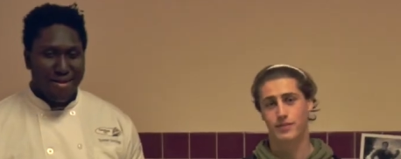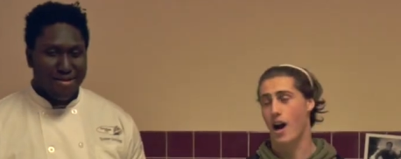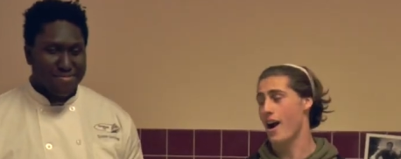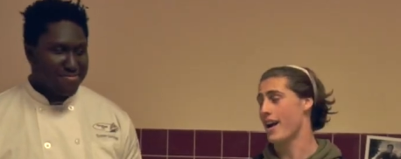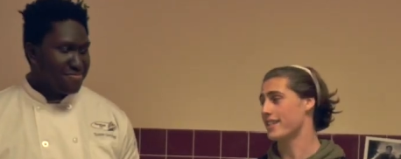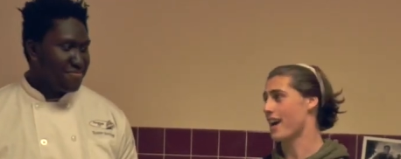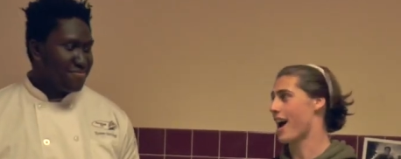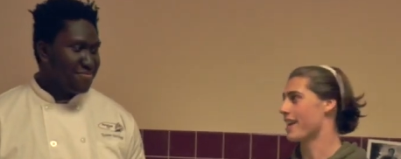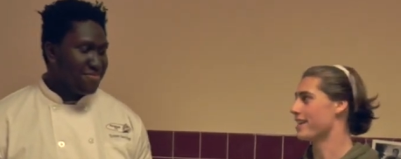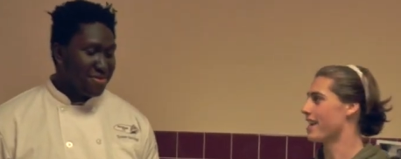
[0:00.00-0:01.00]
Speaker 1: All right,
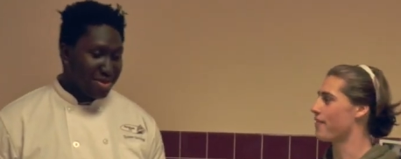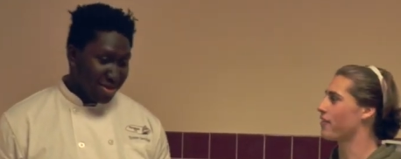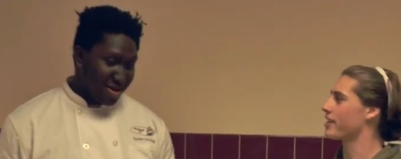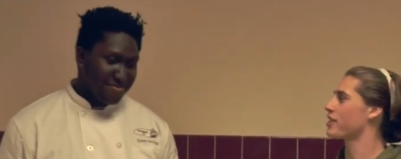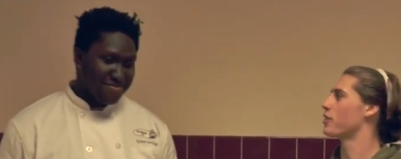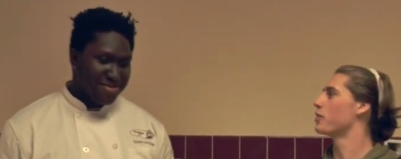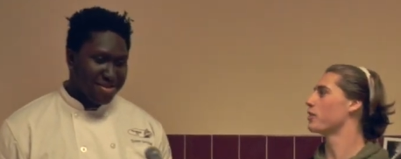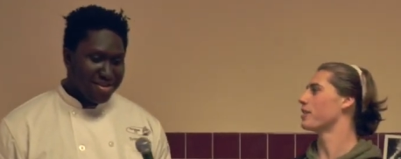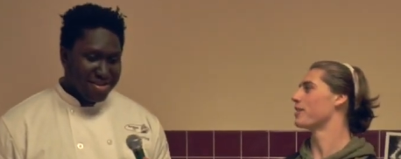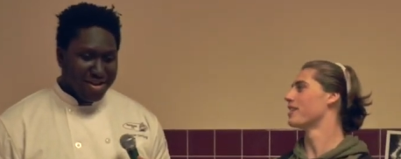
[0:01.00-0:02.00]
Ty. Netflix or
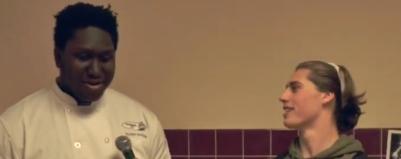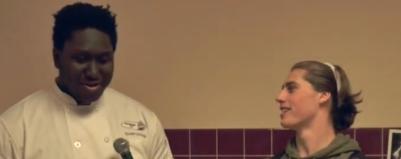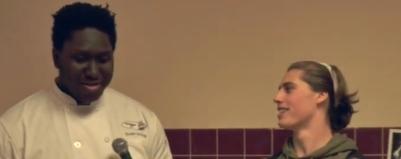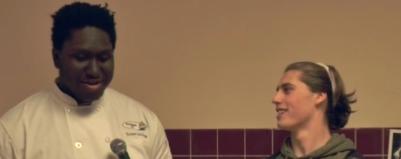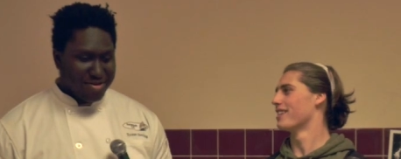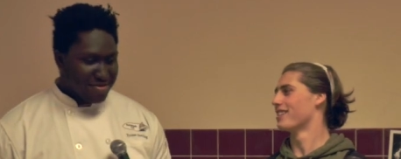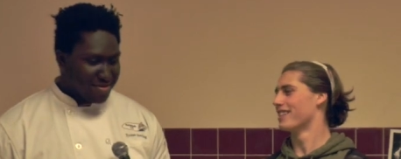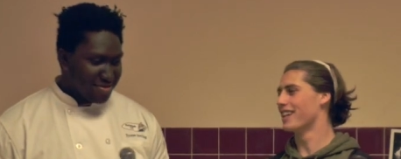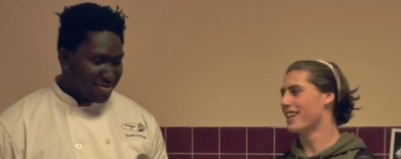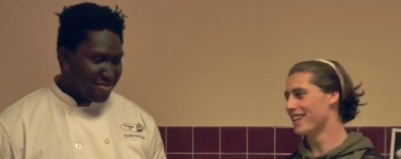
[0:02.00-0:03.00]
Hulu? Hulu.
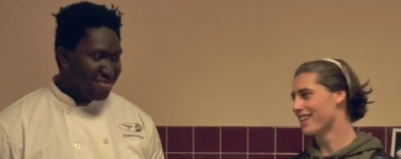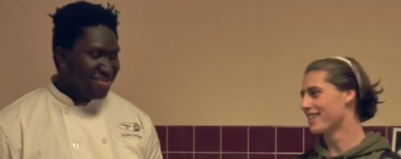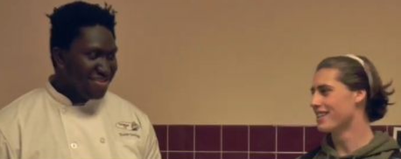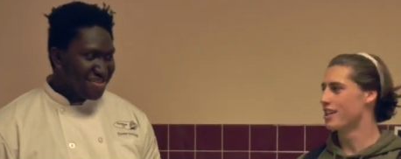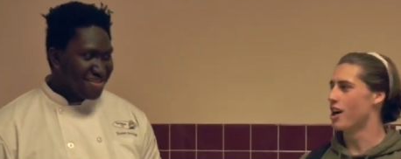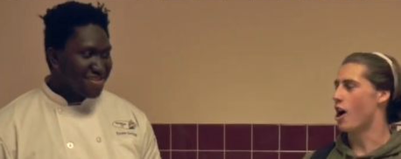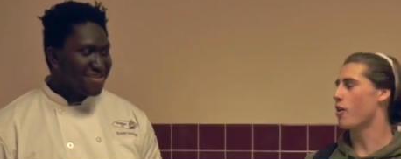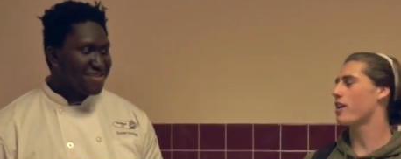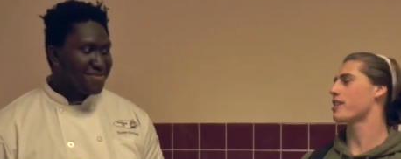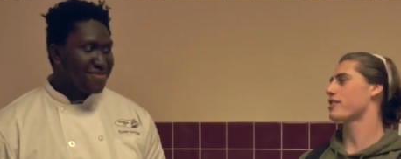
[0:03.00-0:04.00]

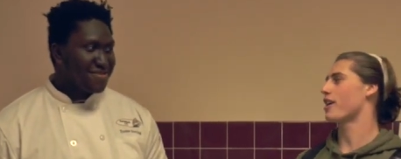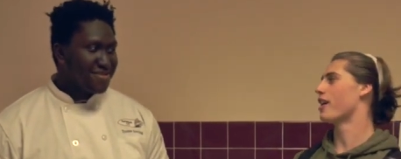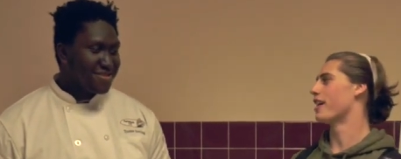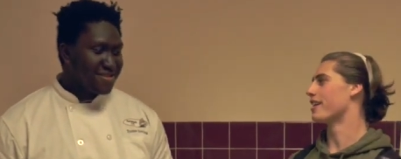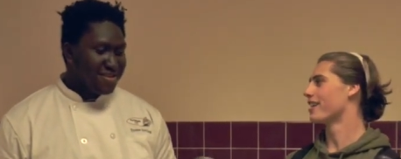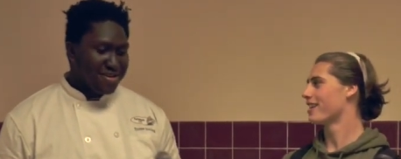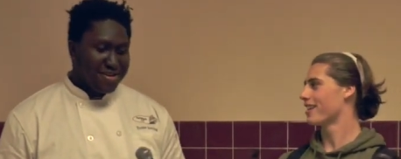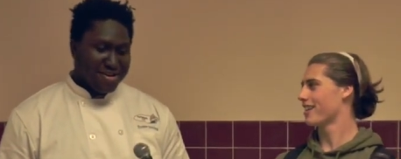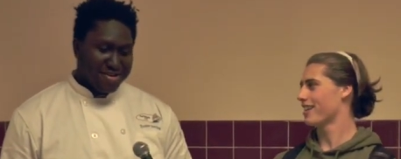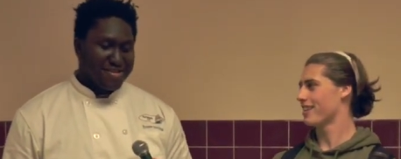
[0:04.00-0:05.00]
Oakhurst or Hood?
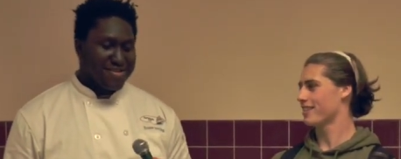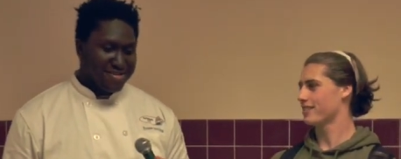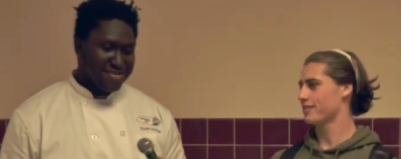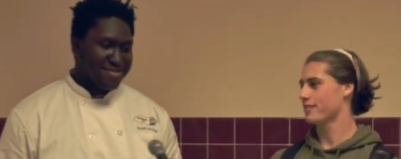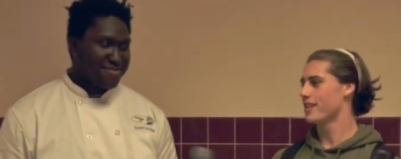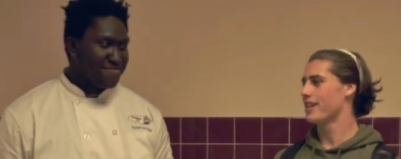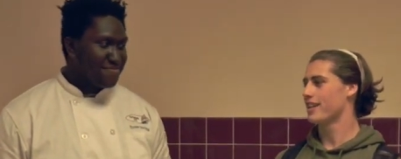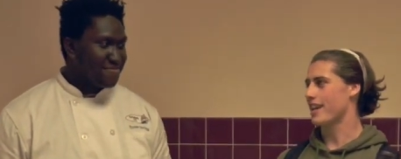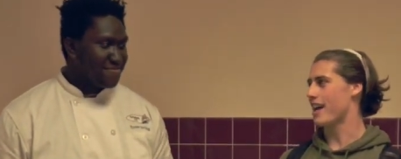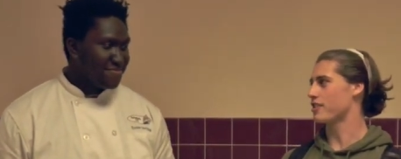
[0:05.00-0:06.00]
Hood.
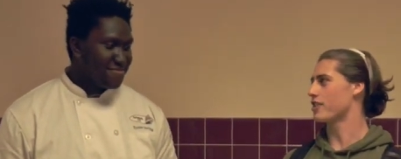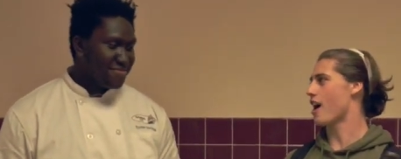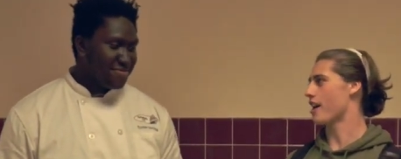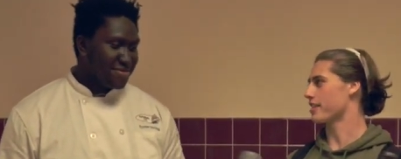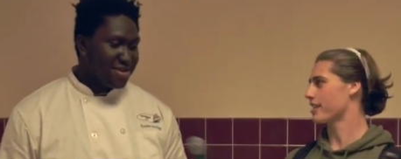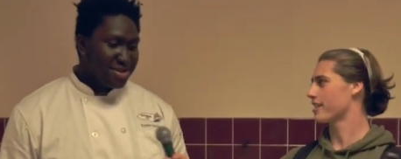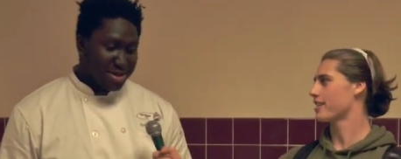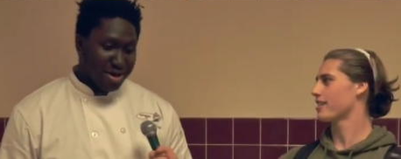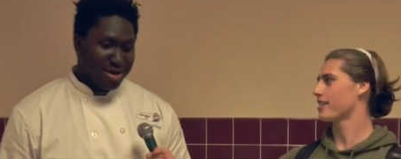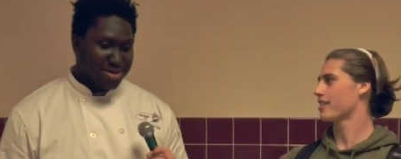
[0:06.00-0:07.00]
Cats or dogs?
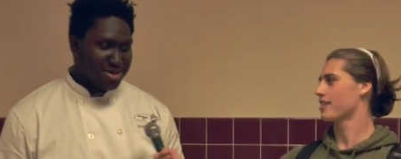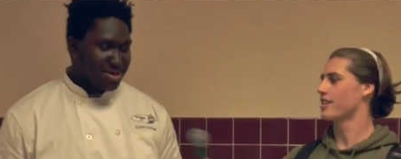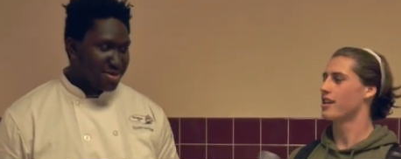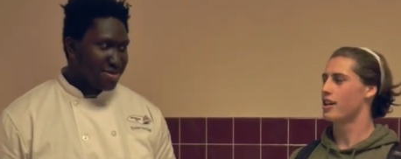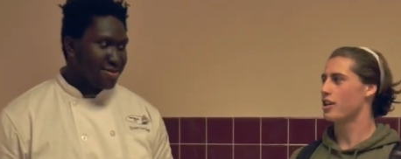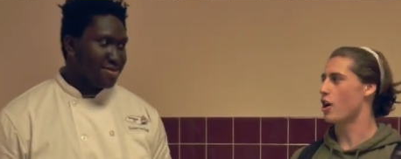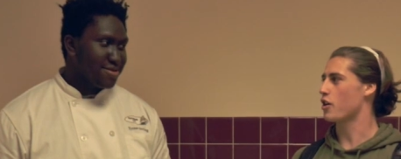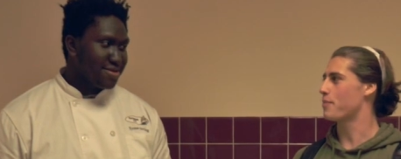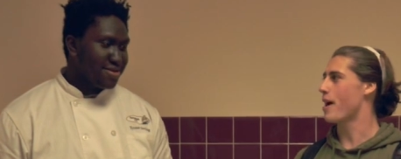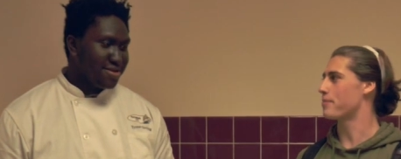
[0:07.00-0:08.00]
Dogs. Coke
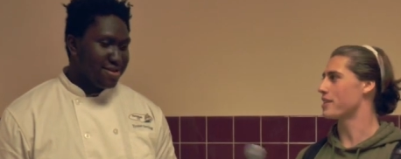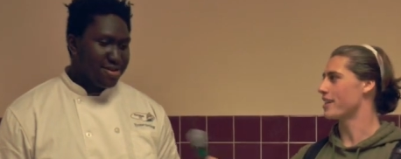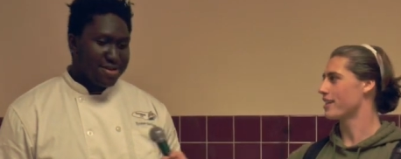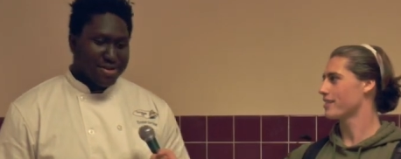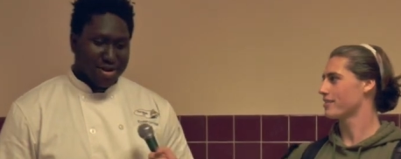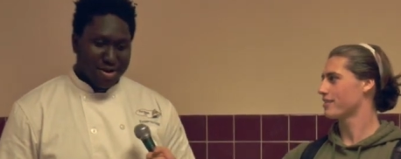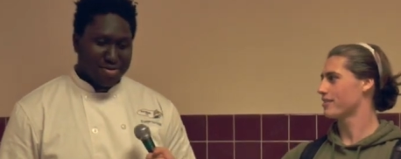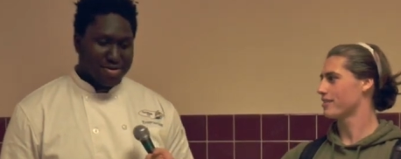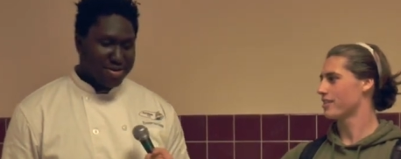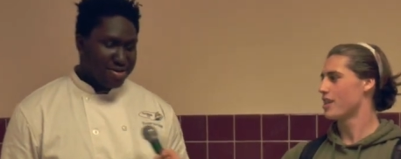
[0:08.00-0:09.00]
or Pepsi?
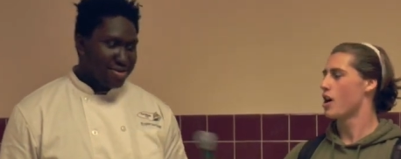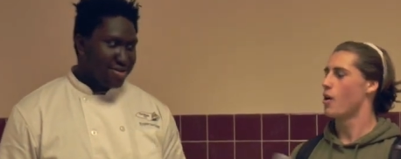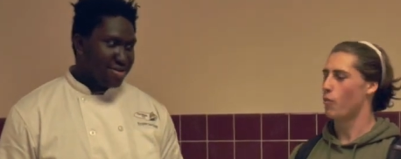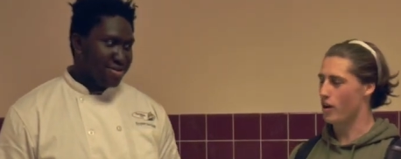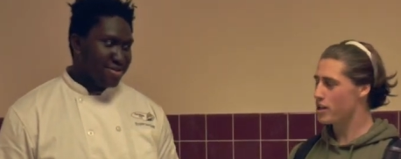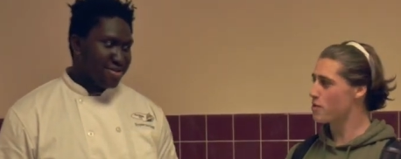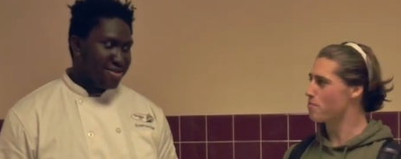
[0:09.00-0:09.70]
Coke. What are you